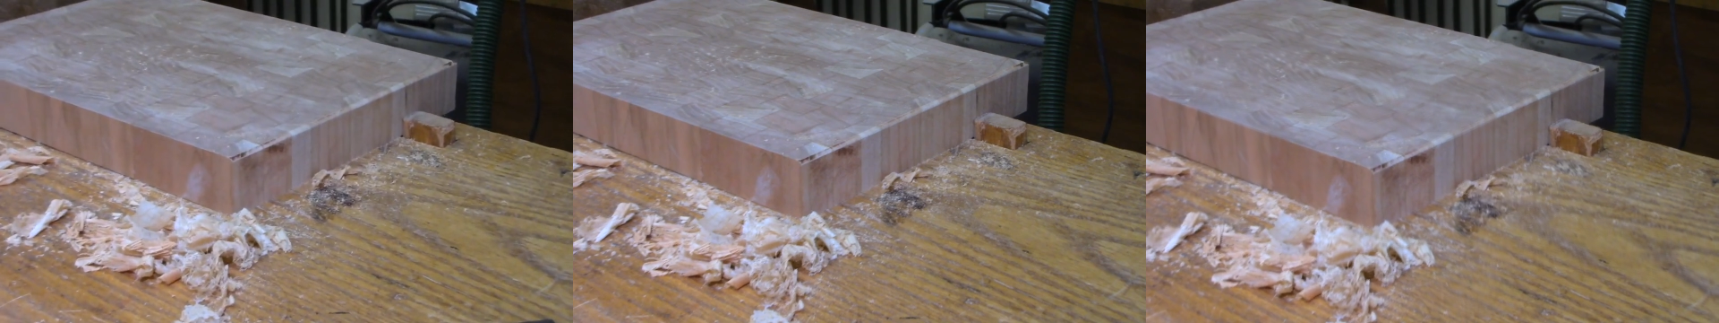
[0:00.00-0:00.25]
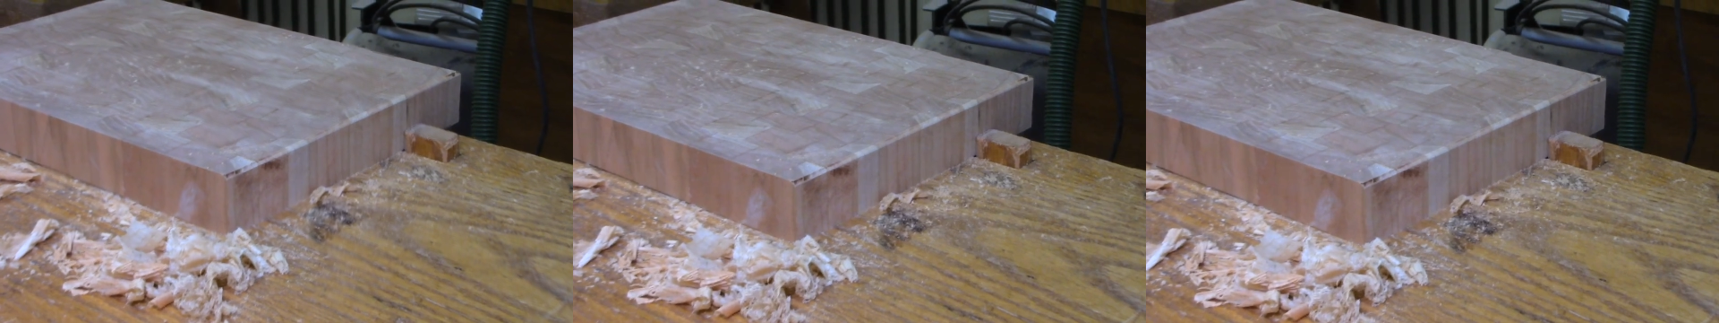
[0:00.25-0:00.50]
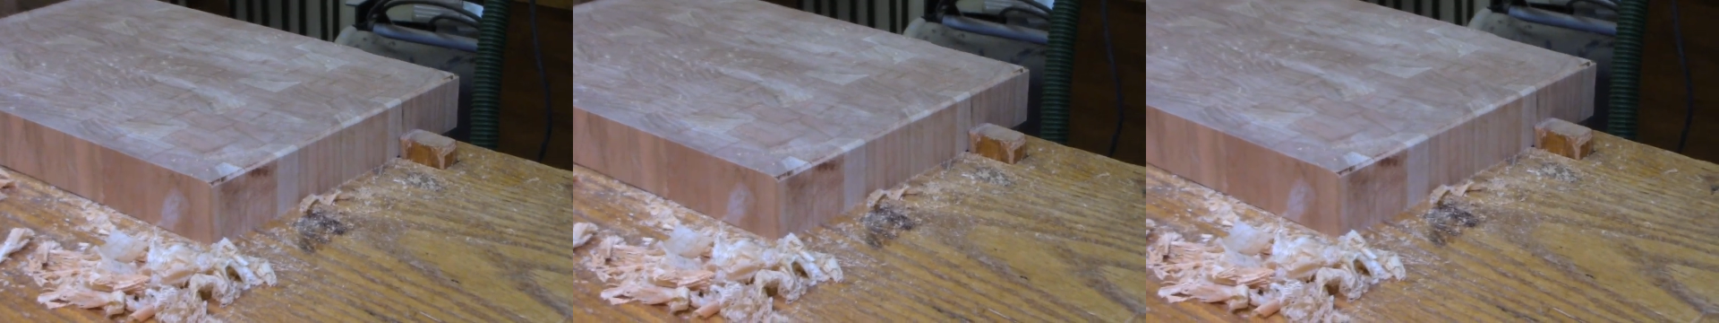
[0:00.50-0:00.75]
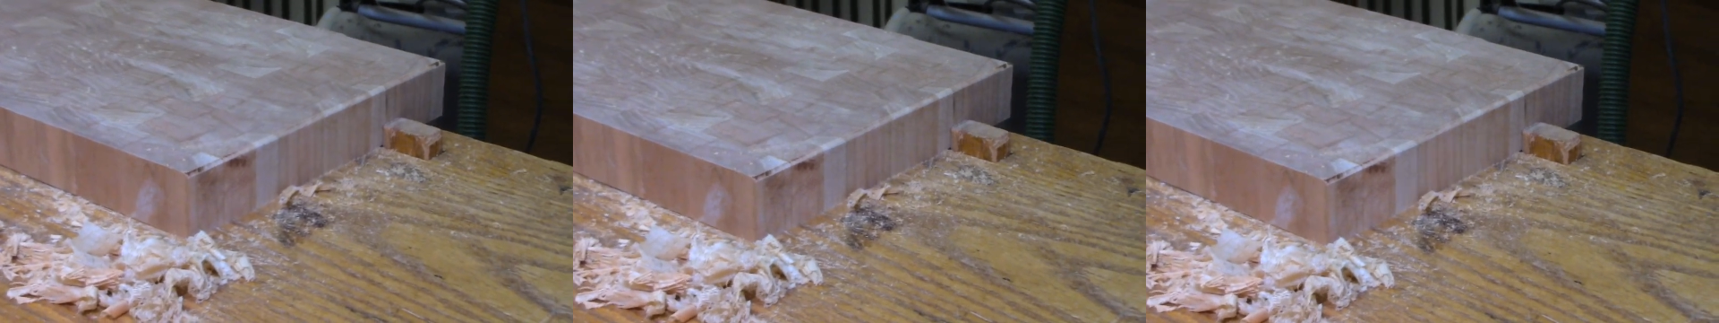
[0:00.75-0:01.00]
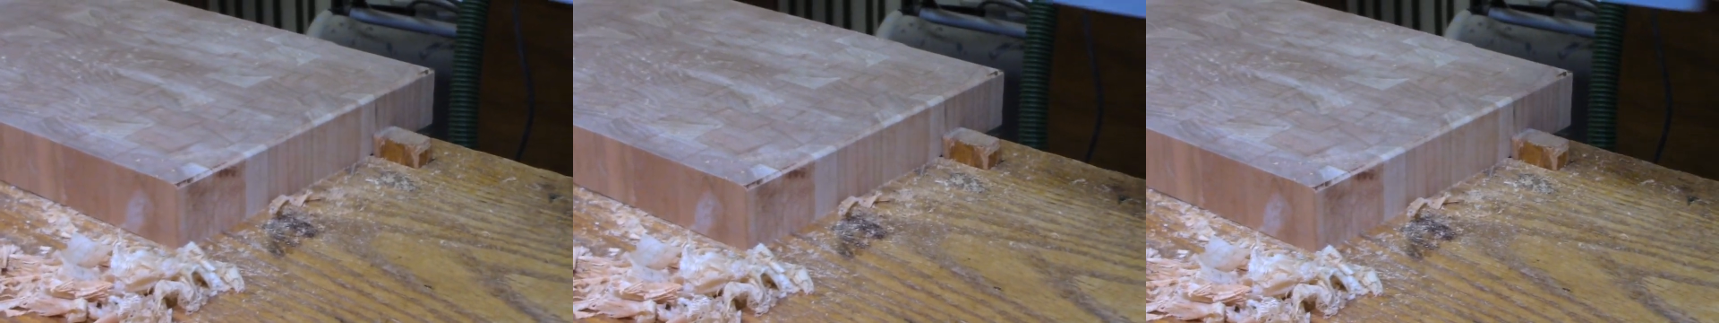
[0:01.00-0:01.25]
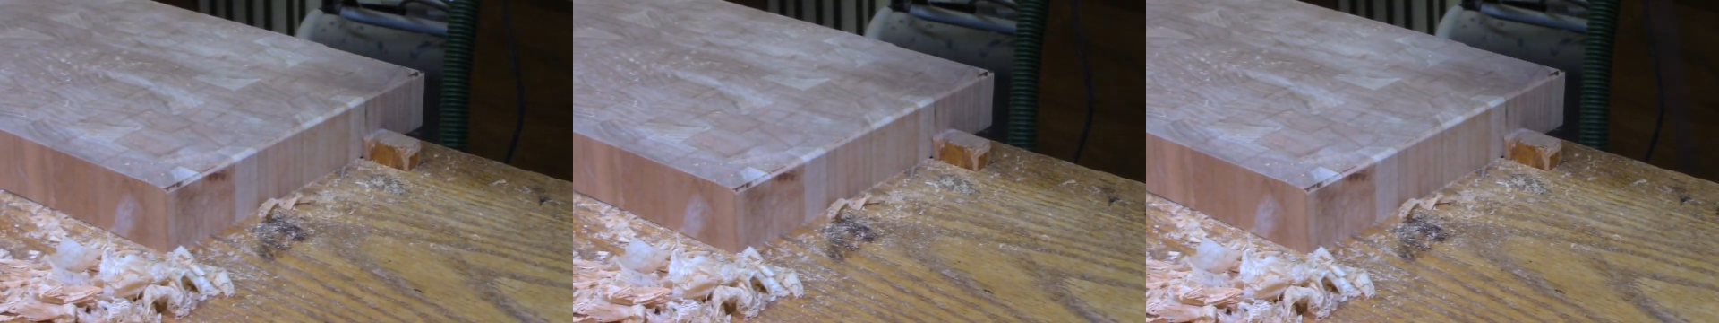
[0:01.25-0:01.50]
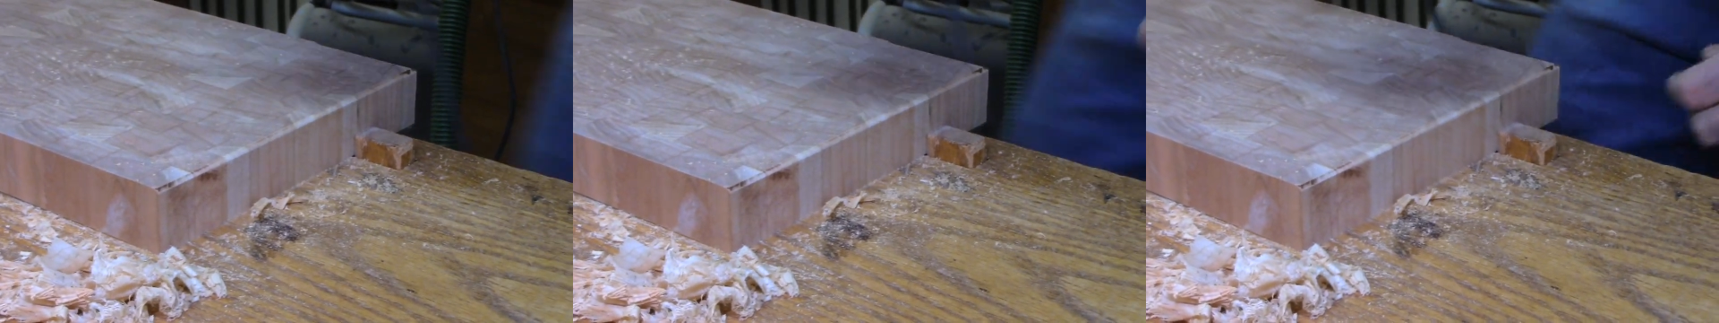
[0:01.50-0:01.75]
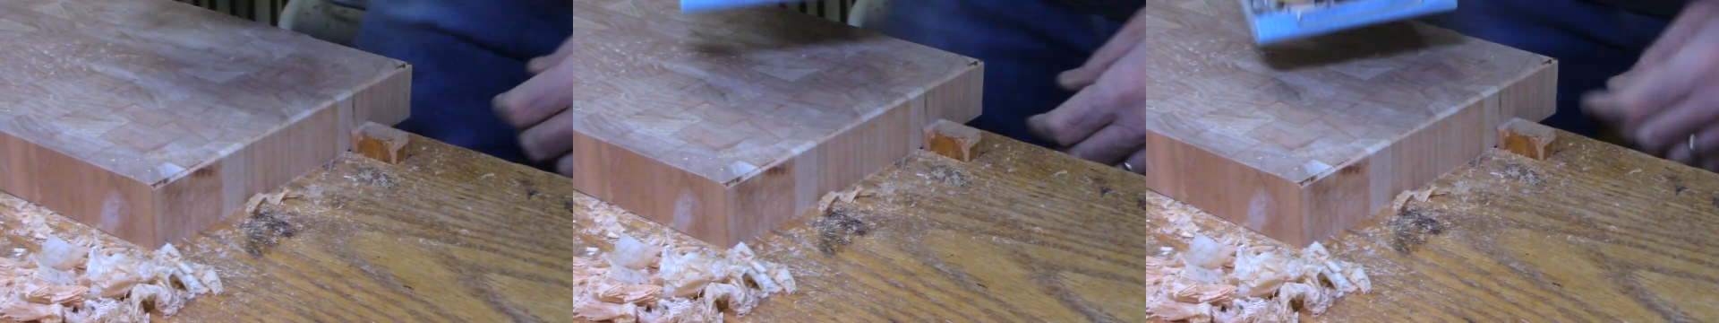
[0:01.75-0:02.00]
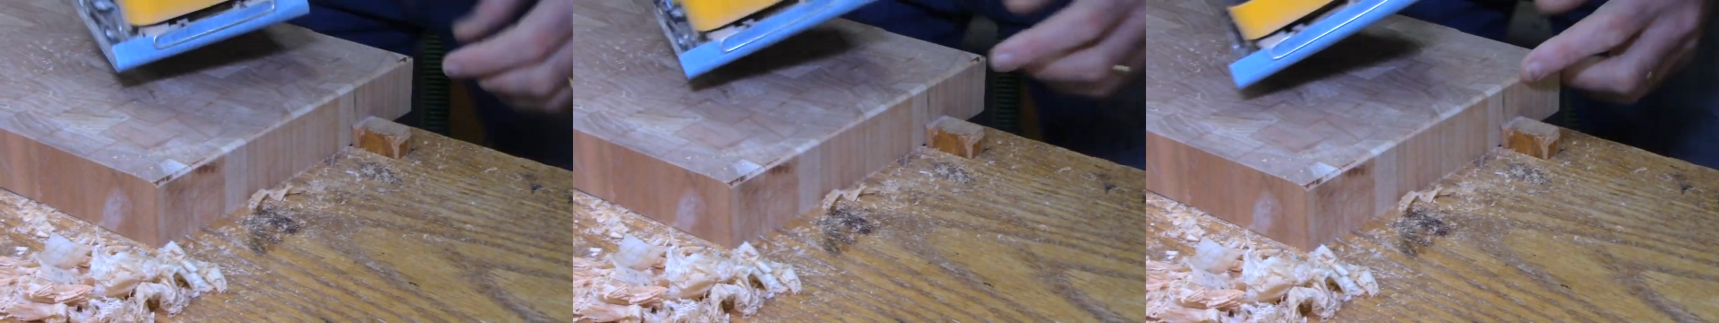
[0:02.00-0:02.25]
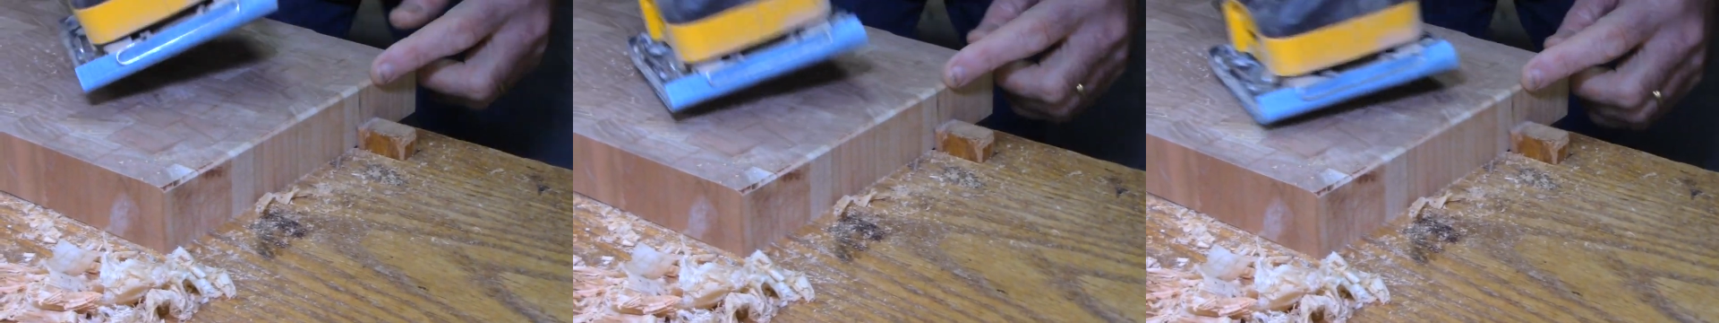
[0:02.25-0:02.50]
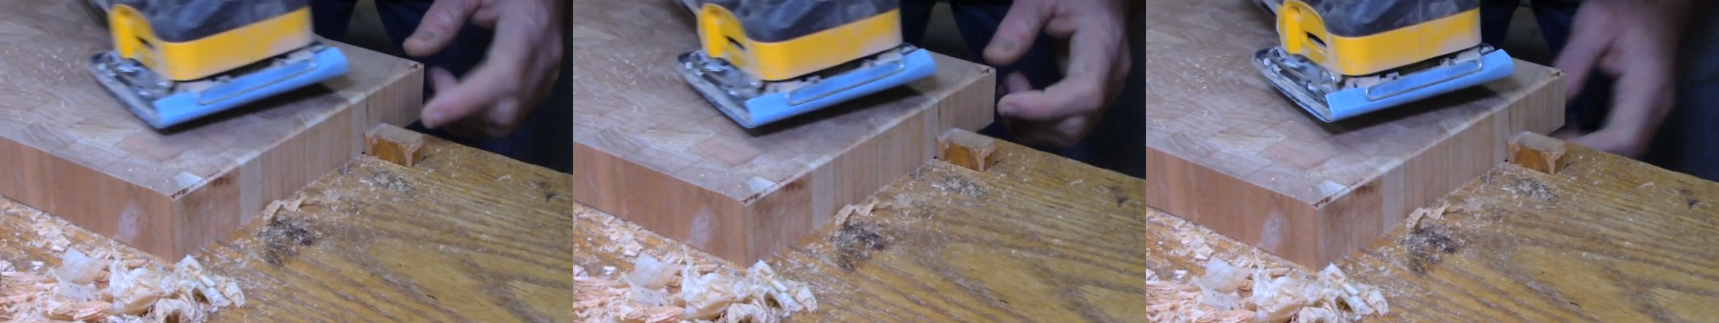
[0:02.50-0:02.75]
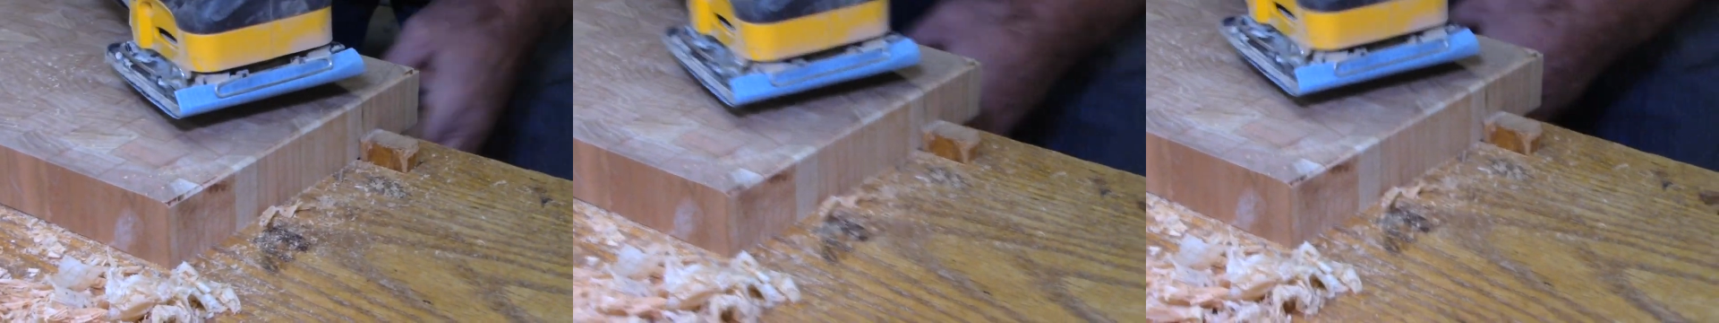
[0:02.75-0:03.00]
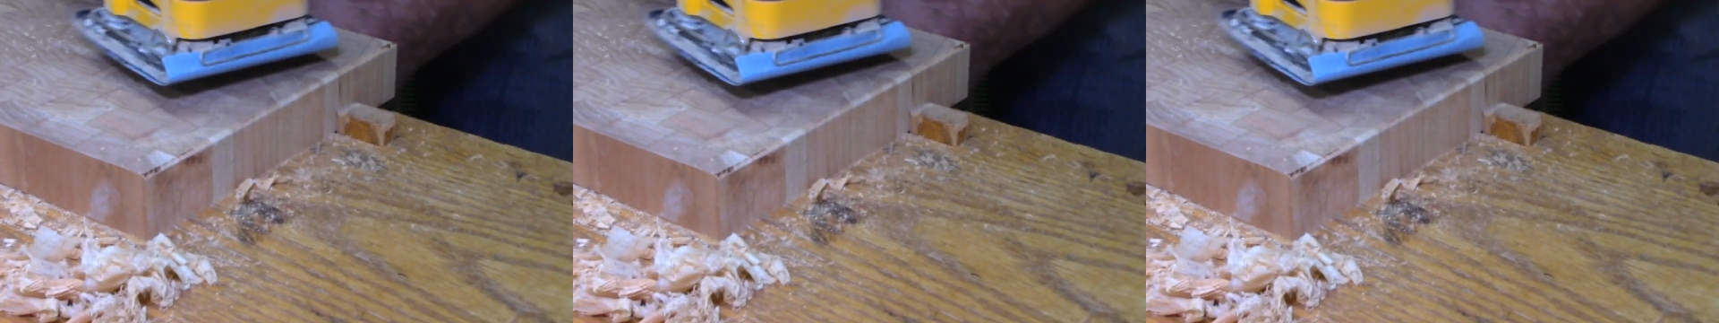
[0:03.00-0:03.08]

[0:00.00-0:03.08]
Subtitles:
Nobody's mouth can be seen.